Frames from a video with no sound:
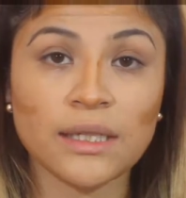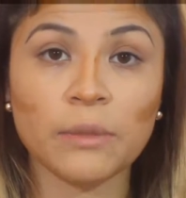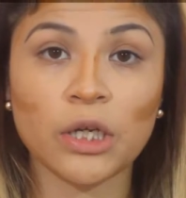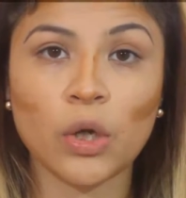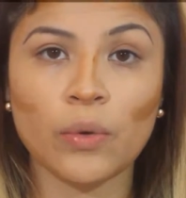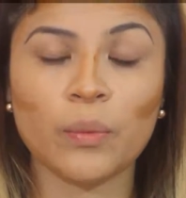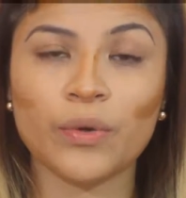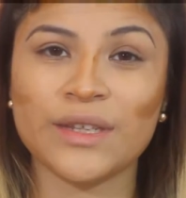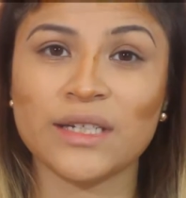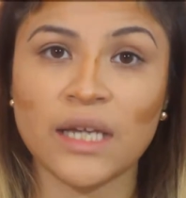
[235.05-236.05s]
I'm going to go in
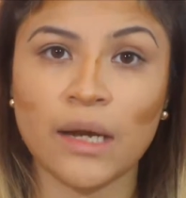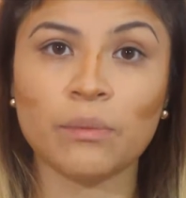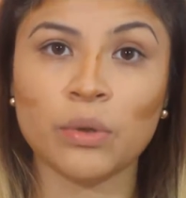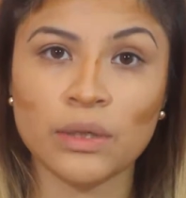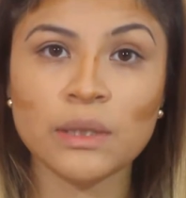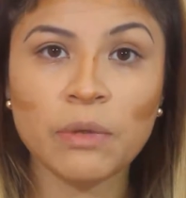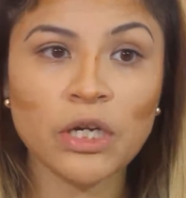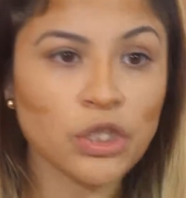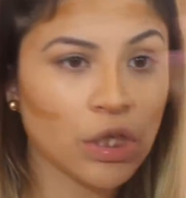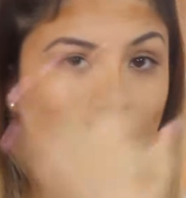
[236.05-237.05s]
with a damp beauty
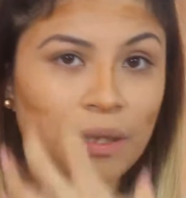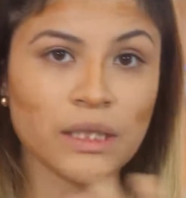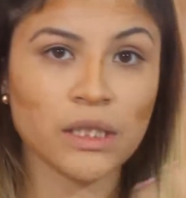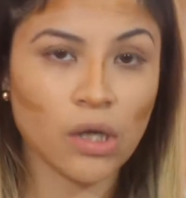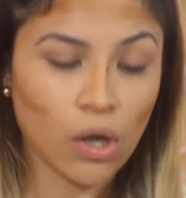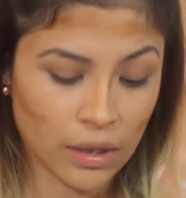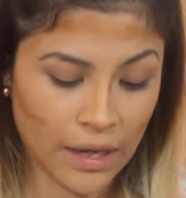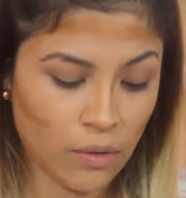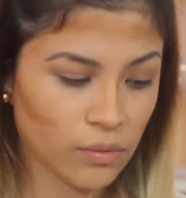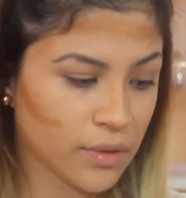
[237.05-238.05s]
sponge and blend it all
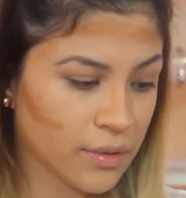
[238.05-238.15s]
out.